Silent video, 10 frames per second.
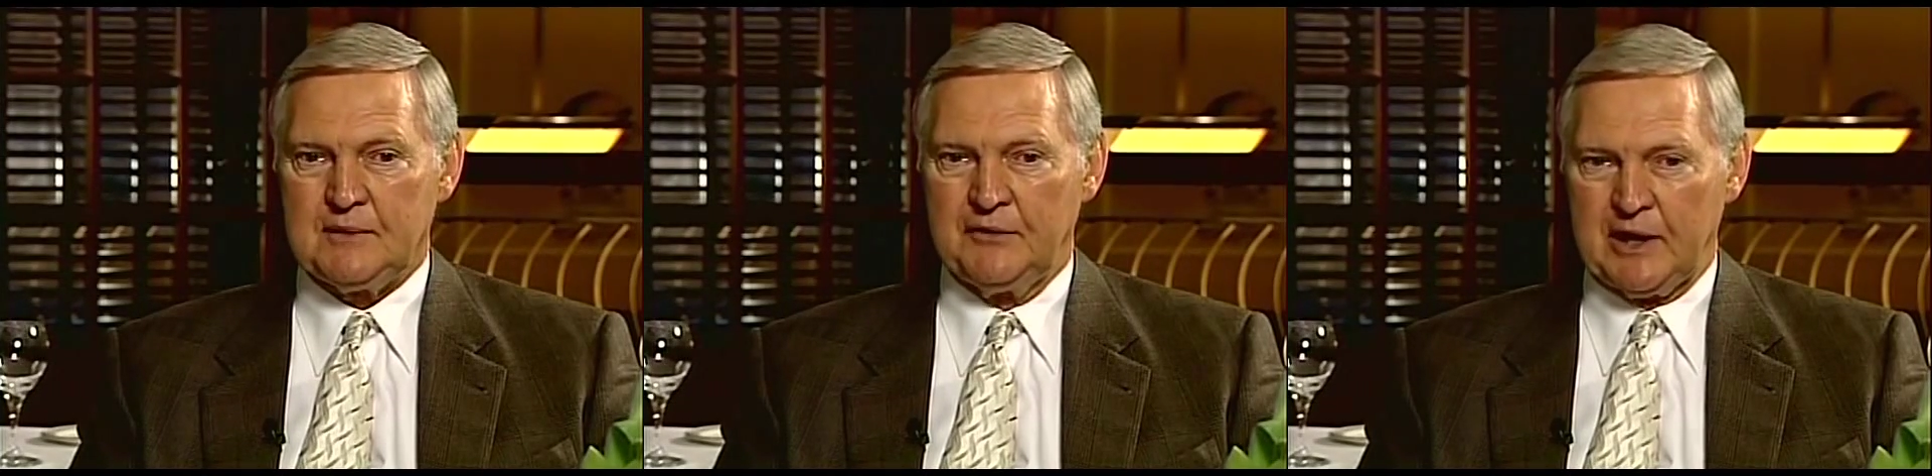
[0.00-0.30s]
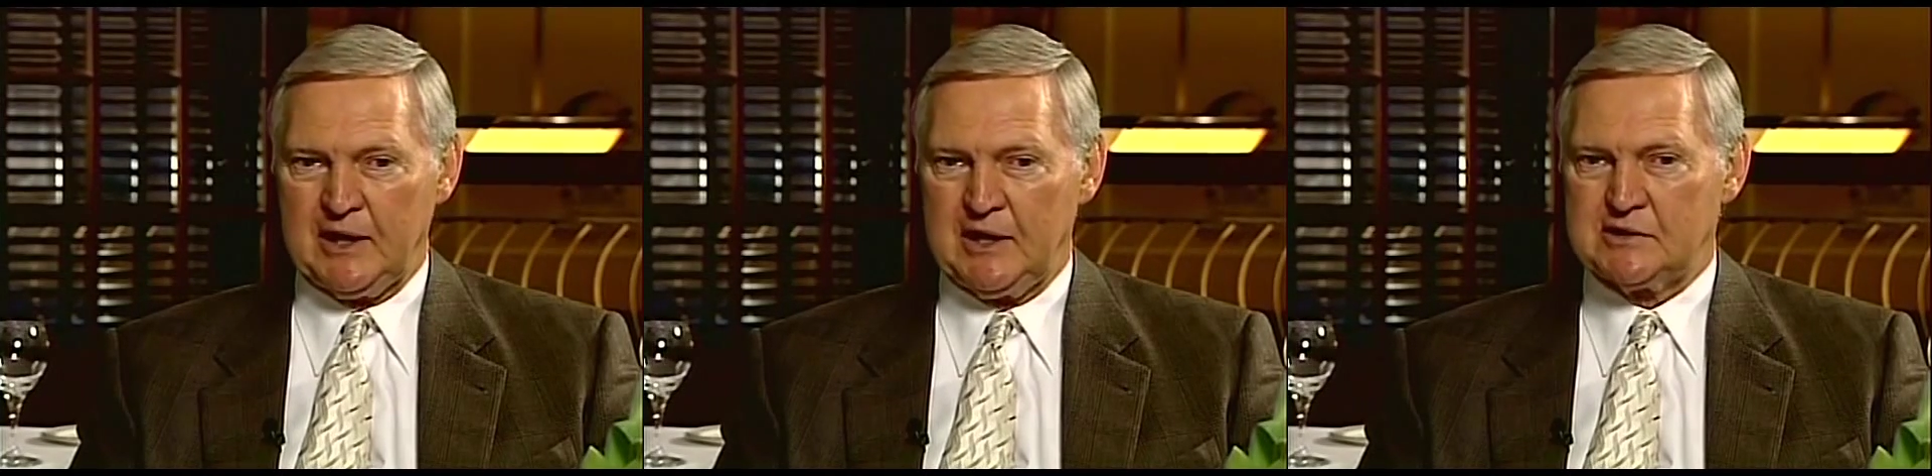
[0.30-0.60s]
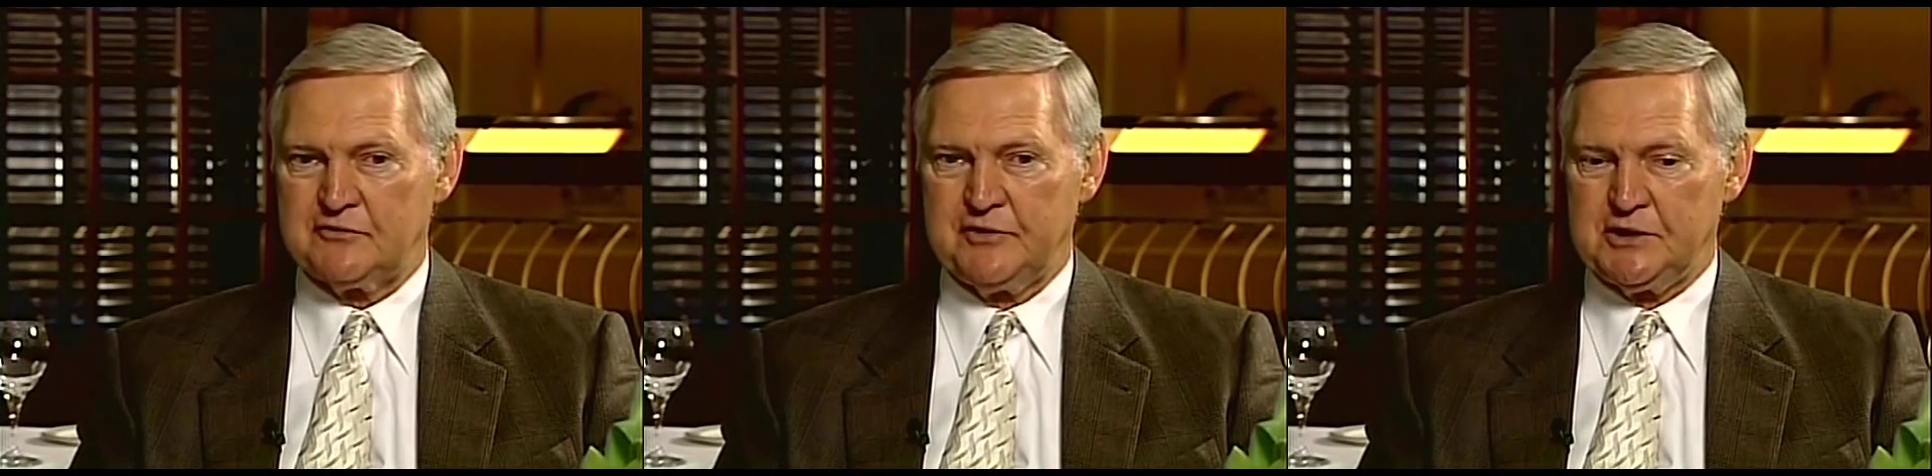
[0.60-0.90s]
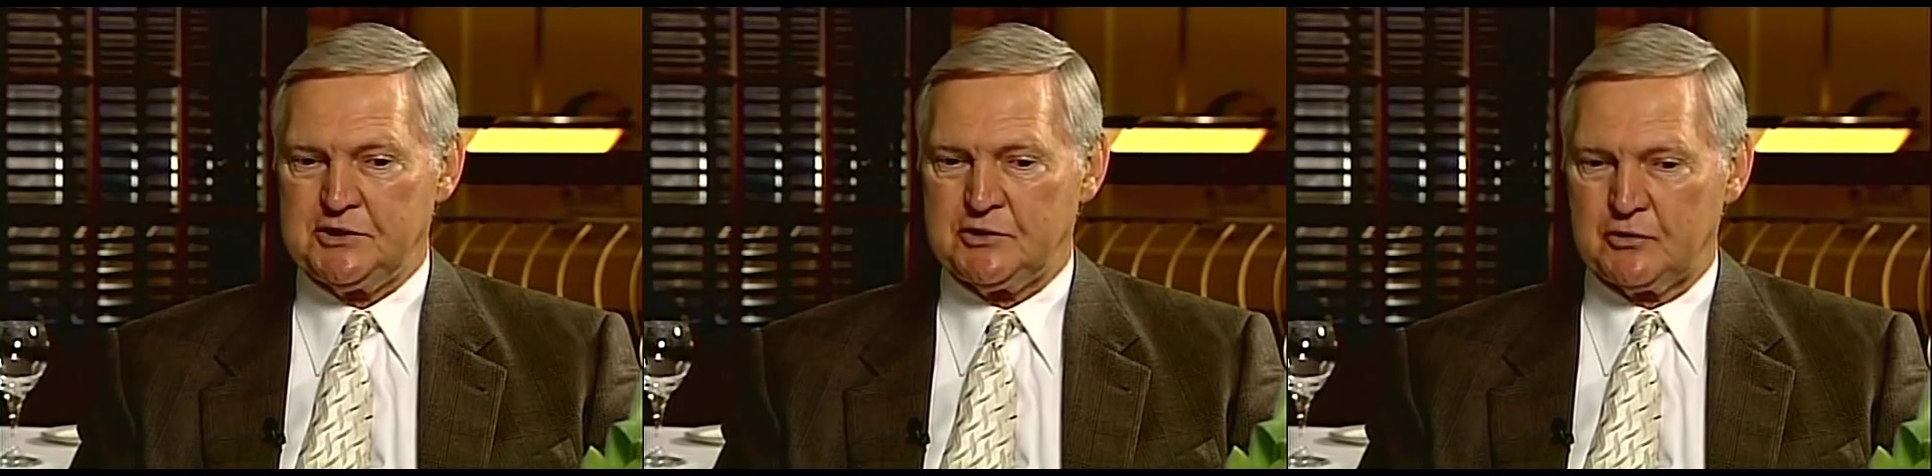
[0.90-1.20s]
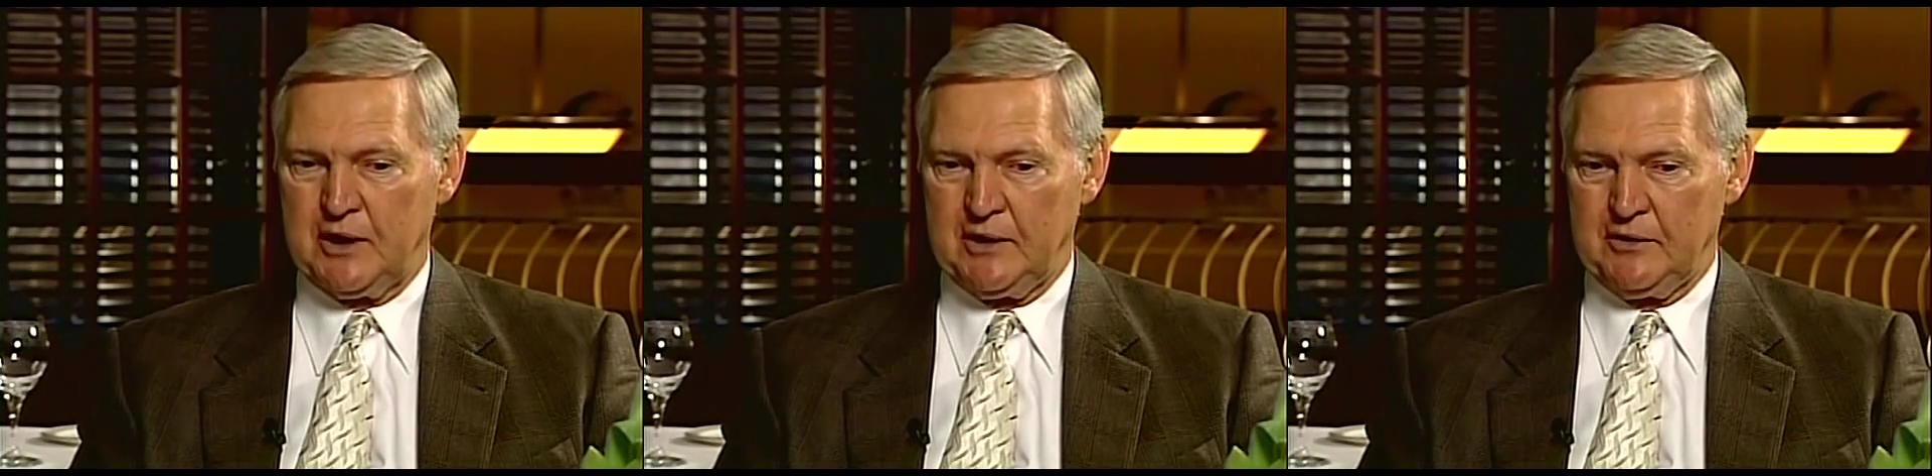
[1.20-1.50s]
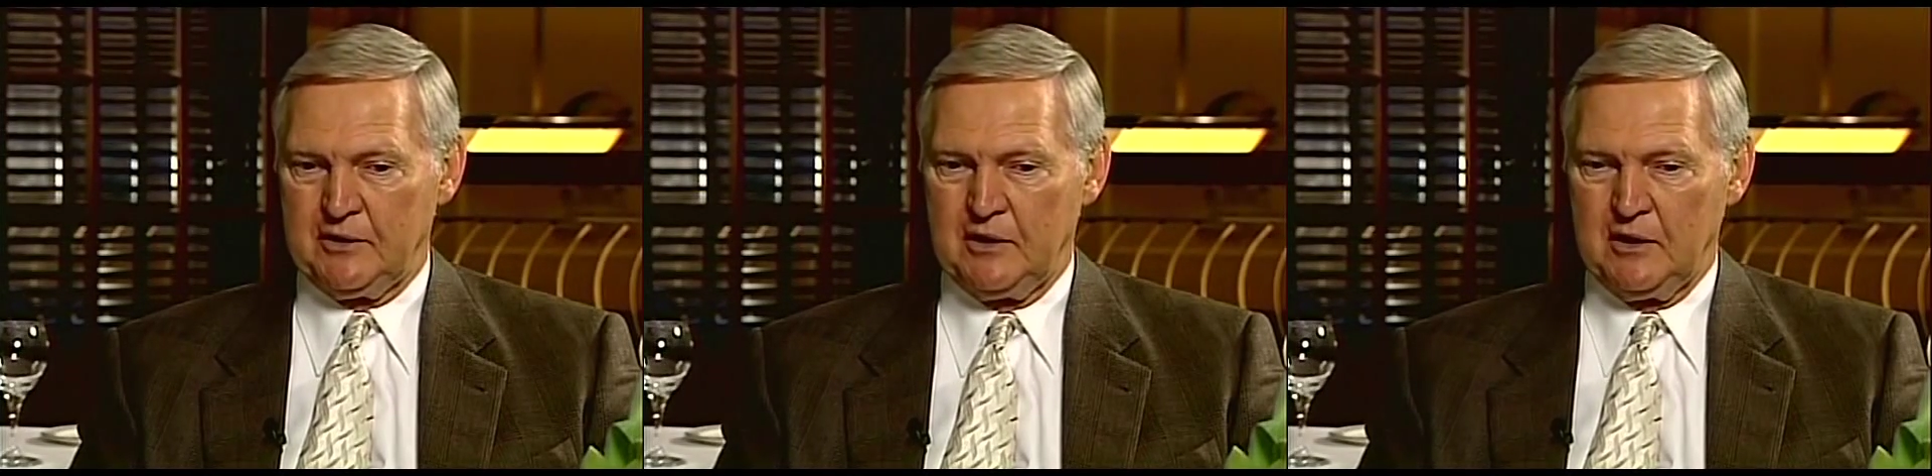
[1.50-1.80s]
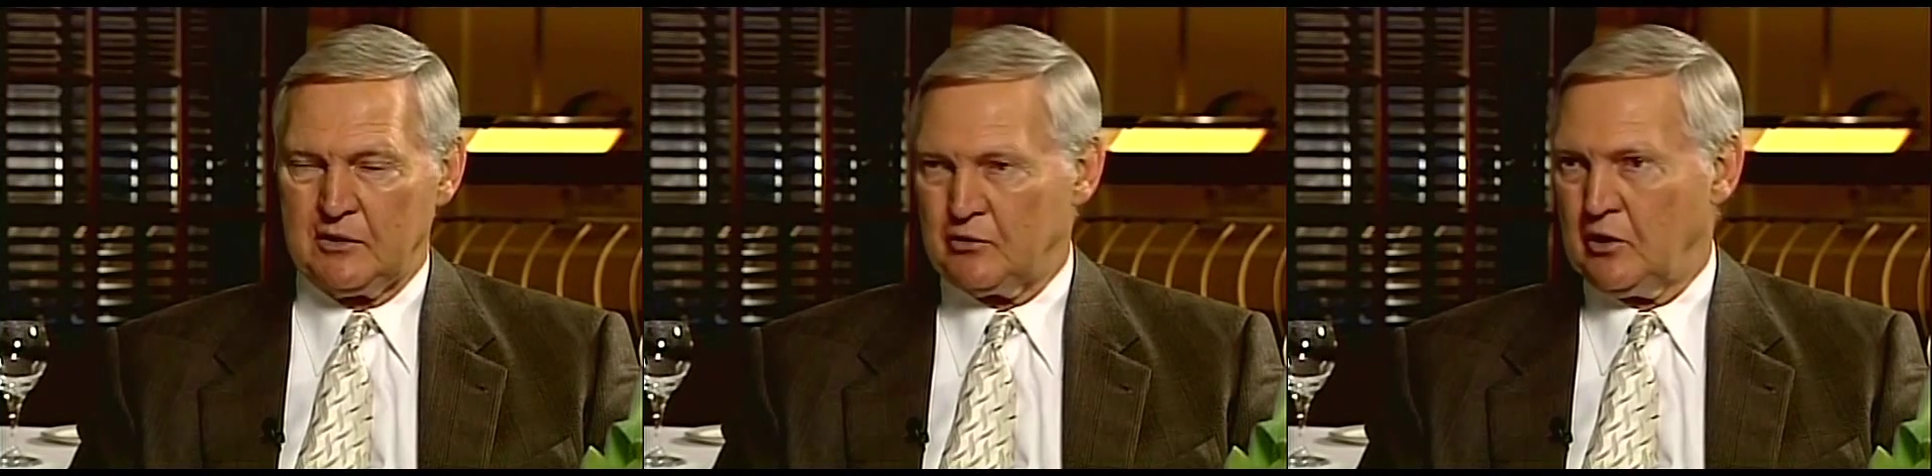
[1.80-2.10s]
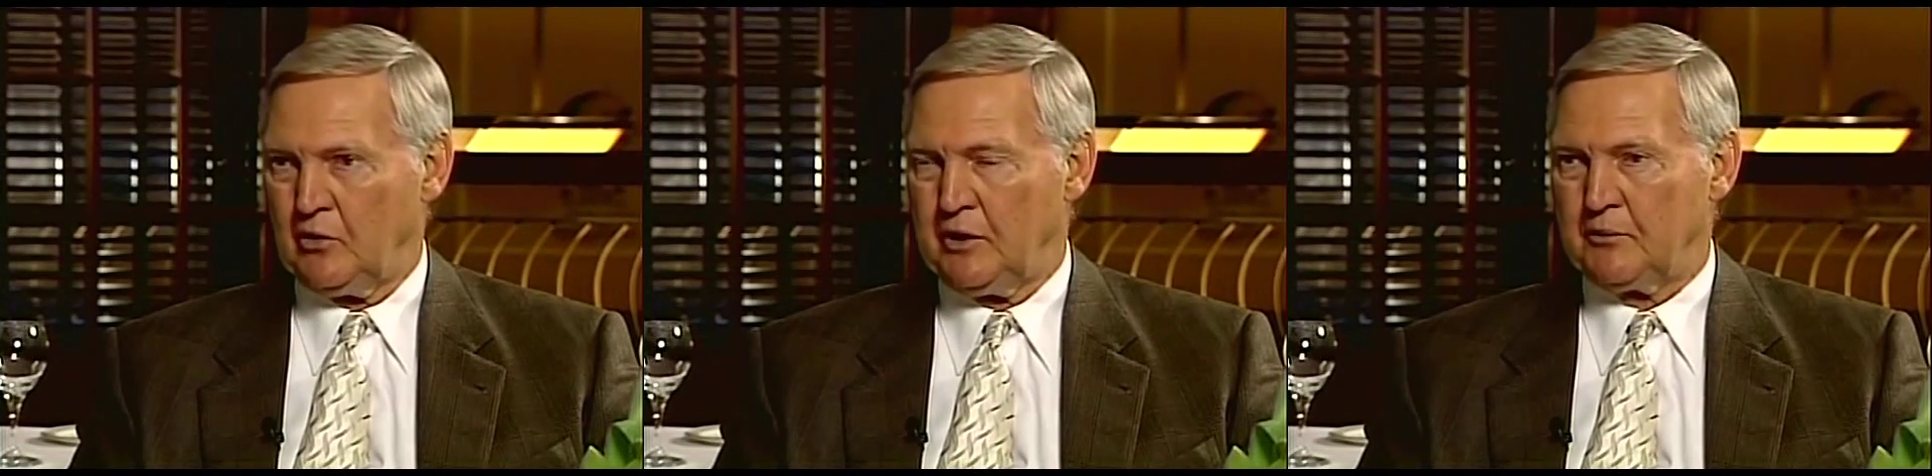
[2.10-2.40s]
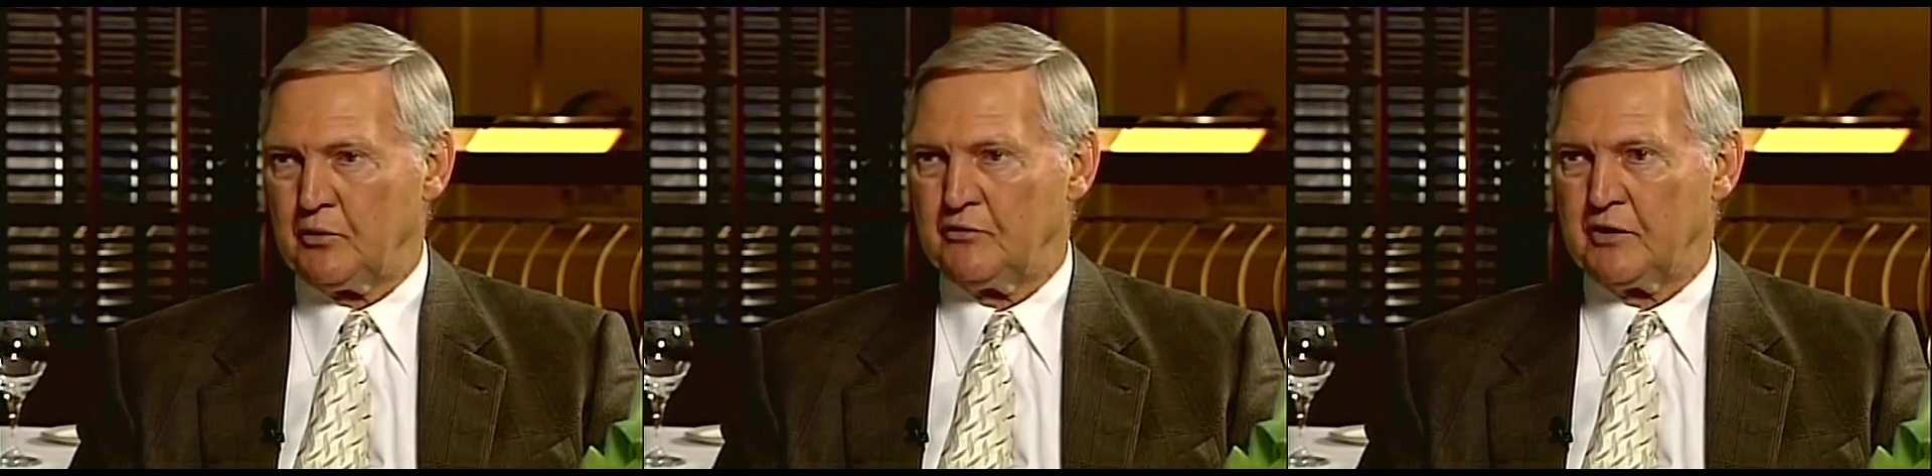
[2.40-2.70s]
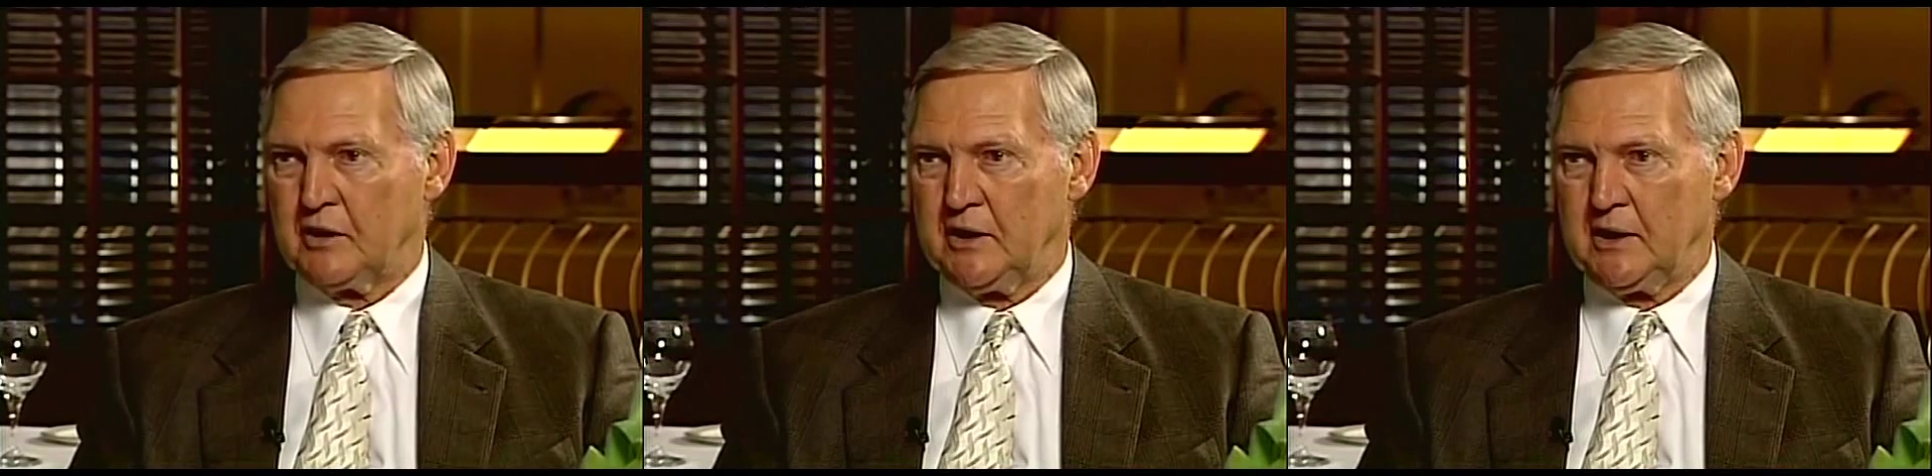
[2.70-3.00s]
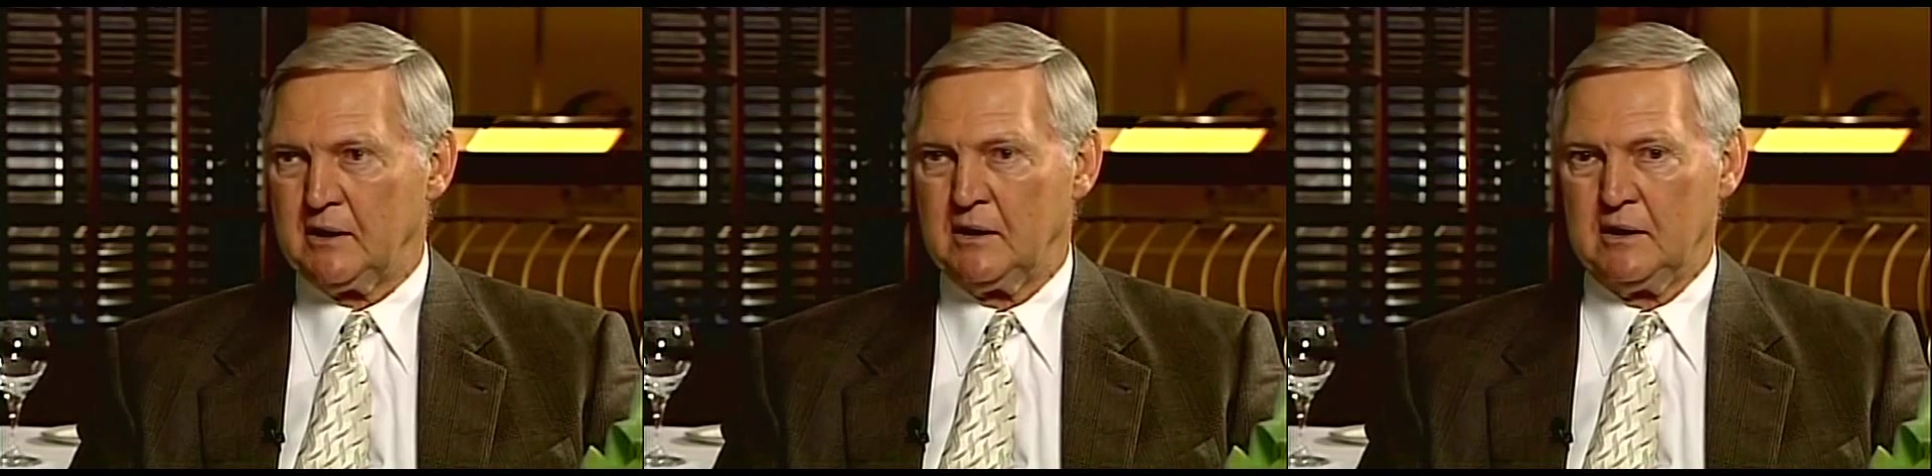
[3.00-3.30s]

I think he has a vision trying to grow and improve the league.